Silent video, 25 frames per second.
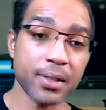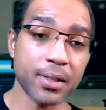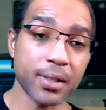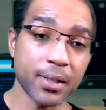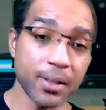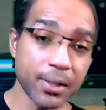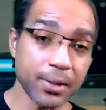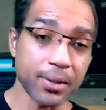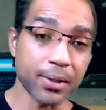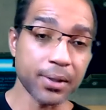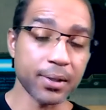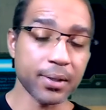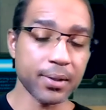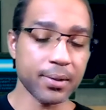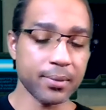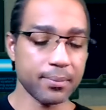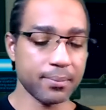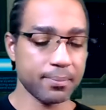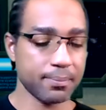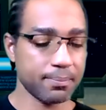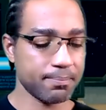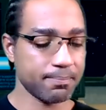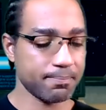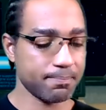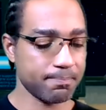
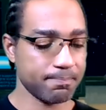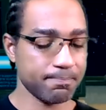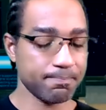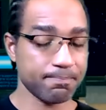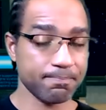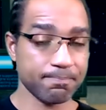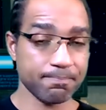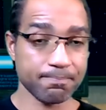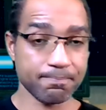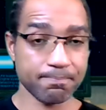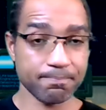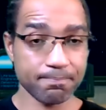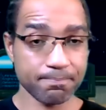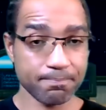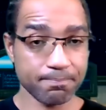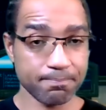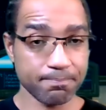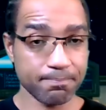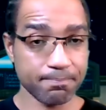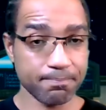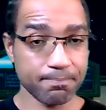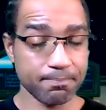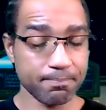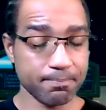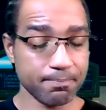
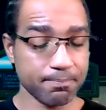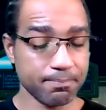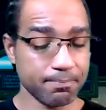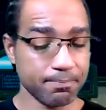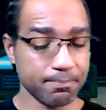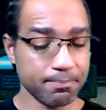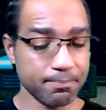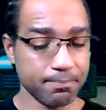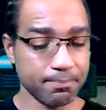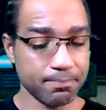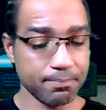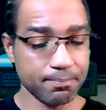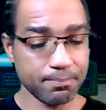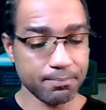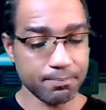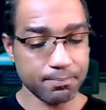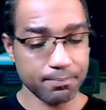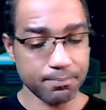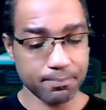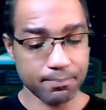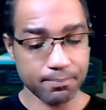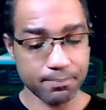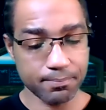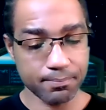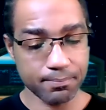
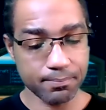No one is speaking in this clip.